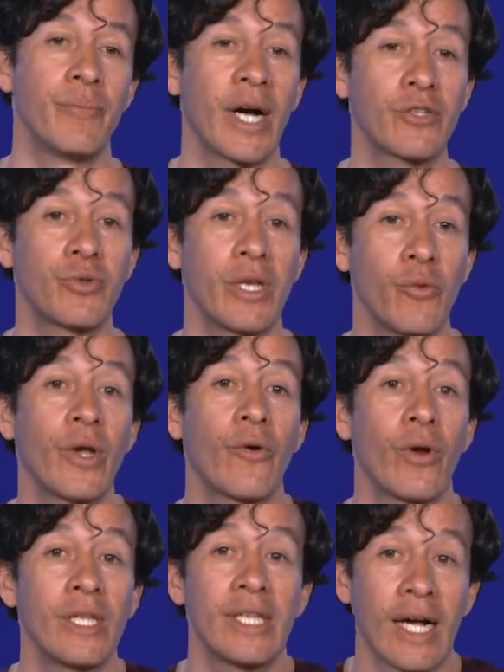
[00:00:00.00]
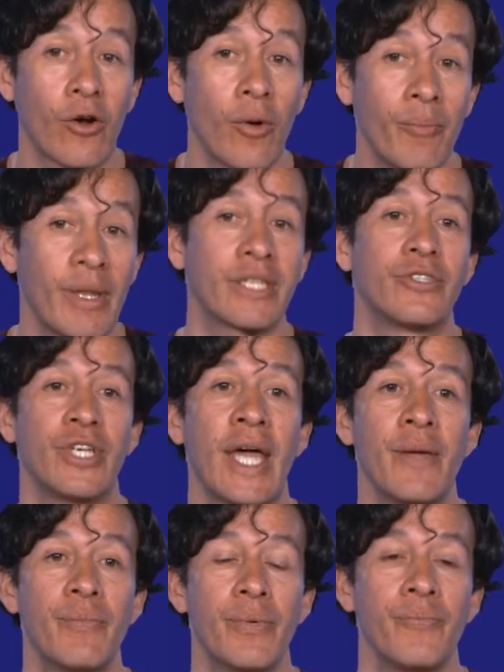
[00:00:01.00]
Actually, we call it a complex
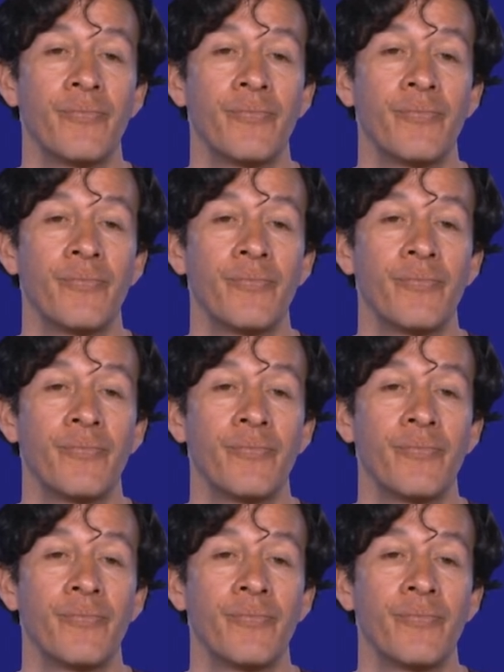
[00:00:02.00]
shape